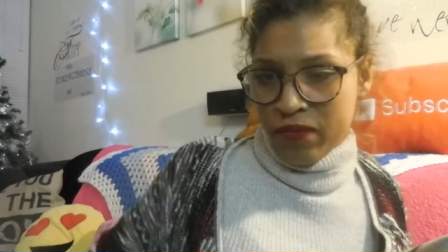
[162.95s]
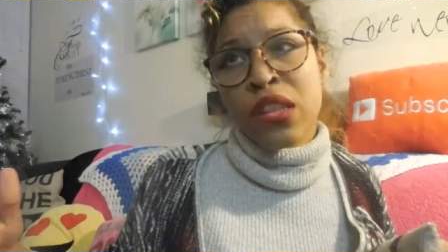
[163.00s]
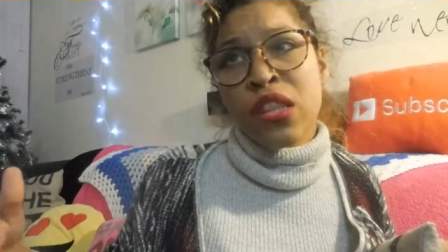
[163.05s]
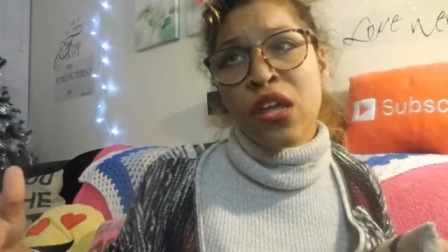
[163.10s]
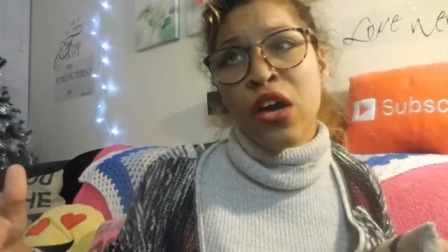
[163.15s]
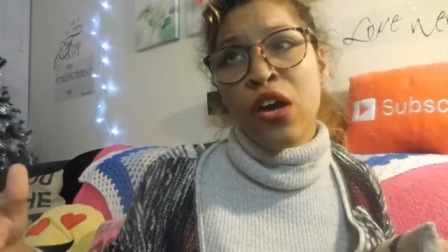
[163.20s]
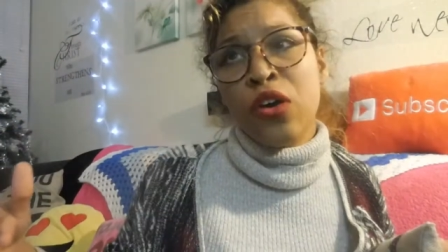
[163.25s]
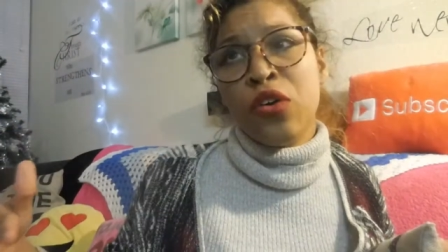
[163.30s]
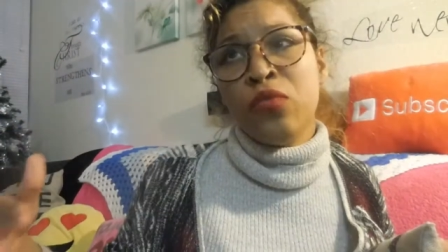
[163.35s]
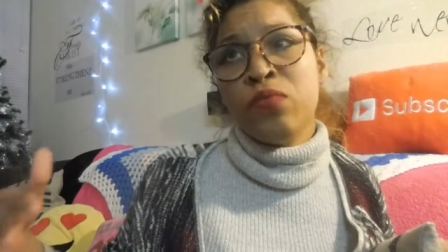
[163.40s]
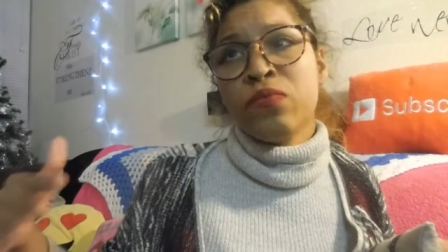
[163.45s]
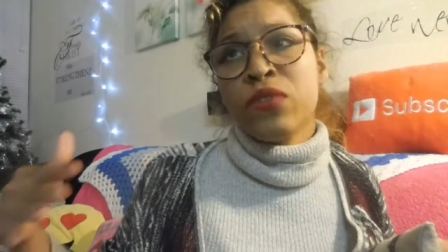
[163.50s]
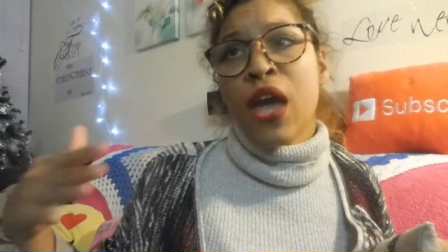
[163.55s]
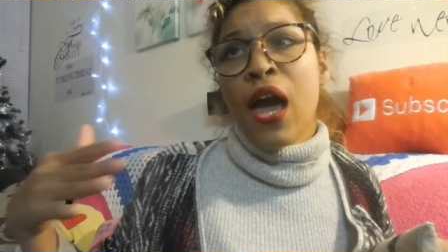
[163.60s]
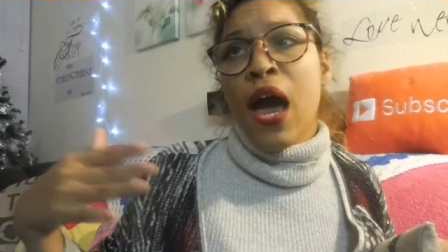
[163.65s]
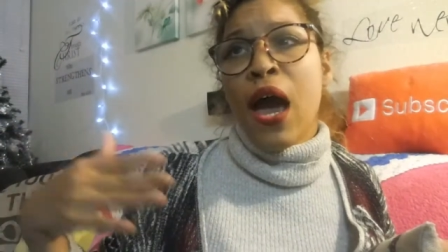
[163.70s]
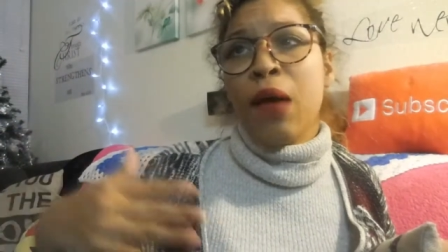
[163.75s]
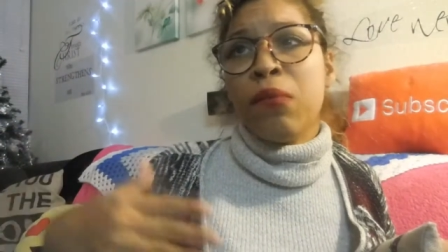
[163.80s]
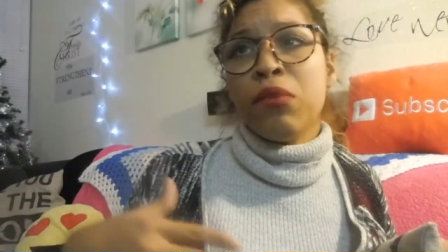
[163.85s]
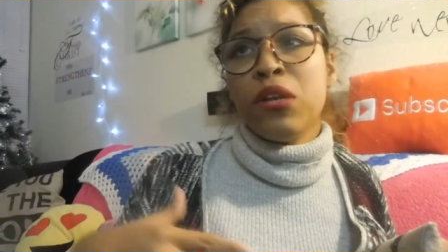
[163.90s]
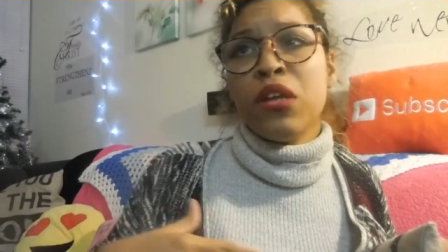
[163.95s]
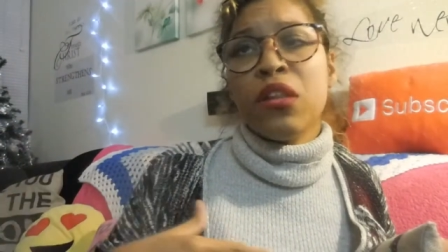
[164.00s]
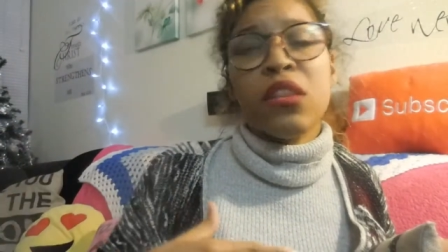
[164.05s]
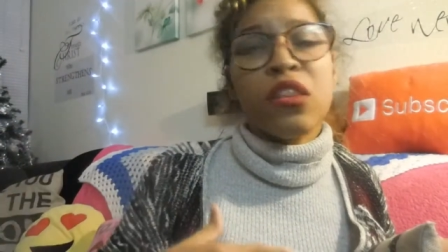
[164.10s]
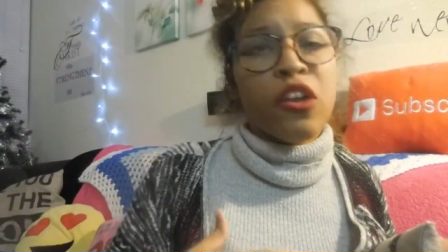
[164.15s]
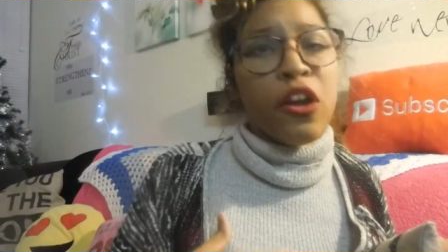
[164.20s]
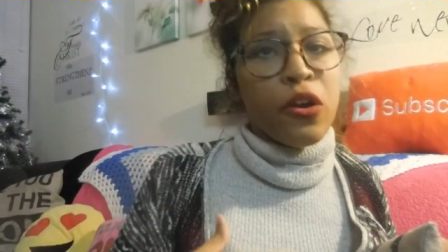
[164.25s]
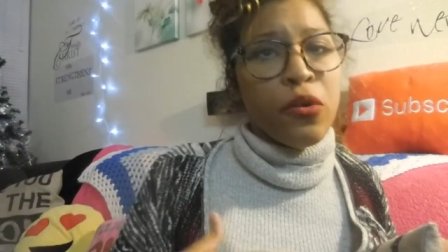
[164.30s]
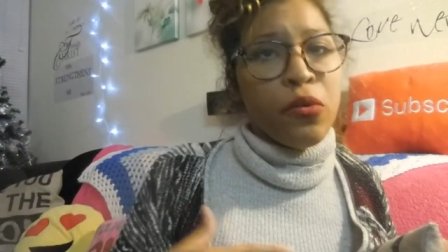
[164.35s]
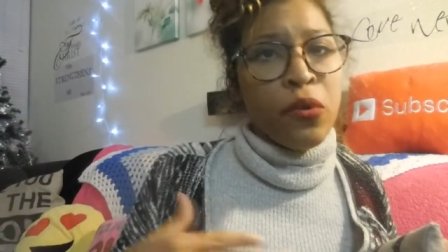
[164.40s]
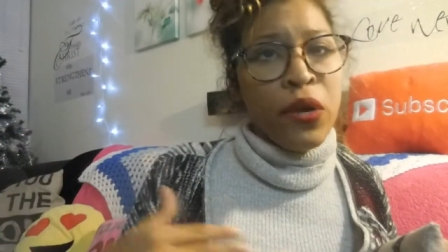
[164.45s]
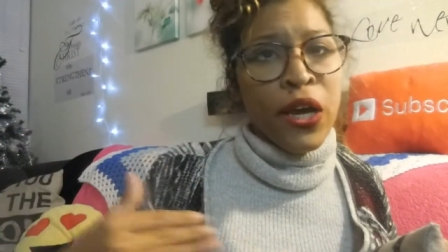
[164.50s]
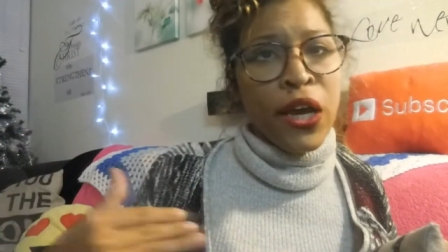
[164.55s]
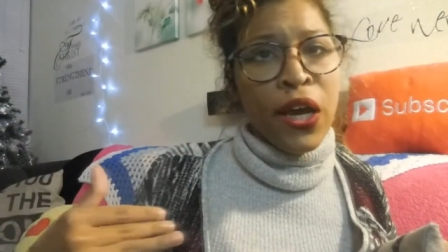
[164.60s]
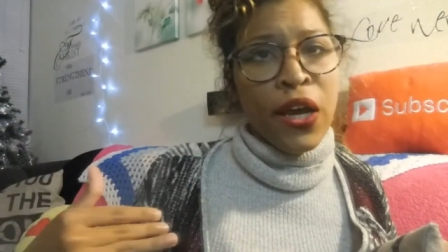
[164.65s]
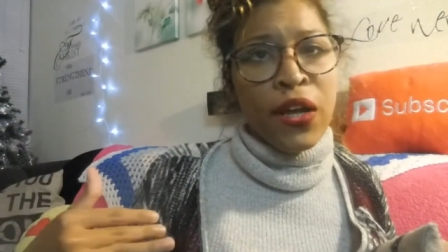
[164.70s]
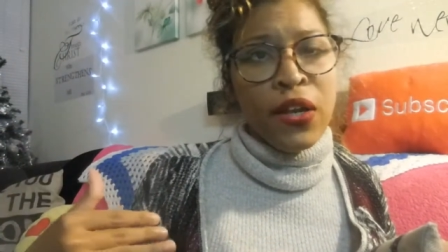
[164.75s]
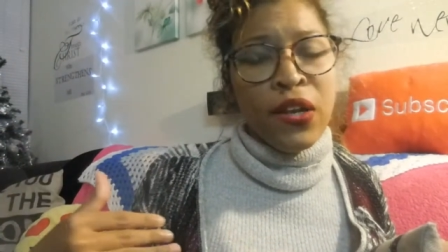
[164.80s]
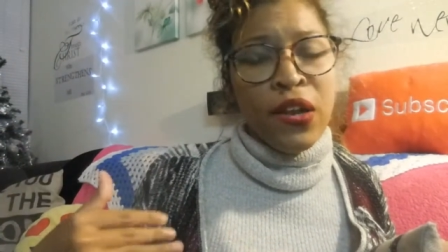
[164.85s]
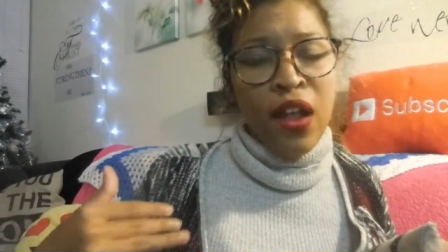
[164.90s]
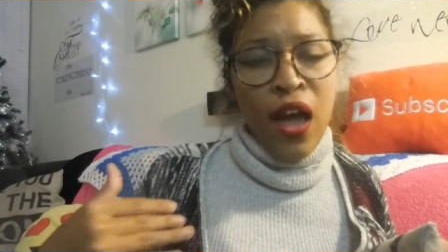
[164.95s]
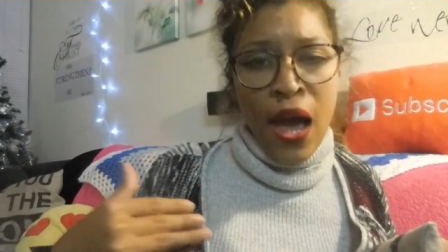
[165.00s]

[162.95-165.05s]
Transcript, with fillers: So I'm going to start when